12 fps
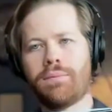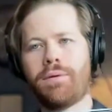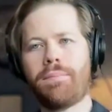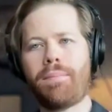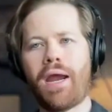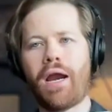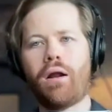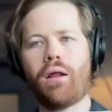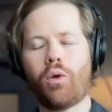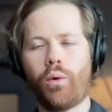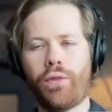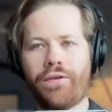to be
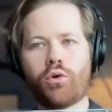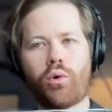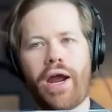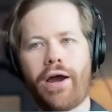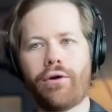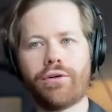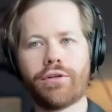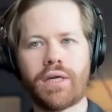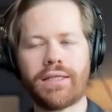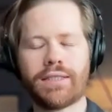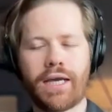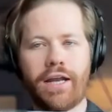parallel with the ground.
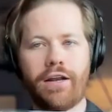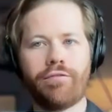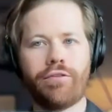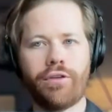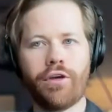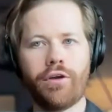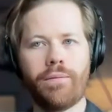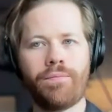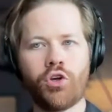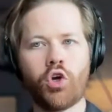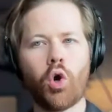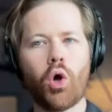That's kind of the
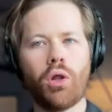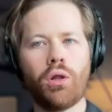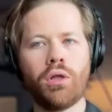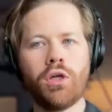goal.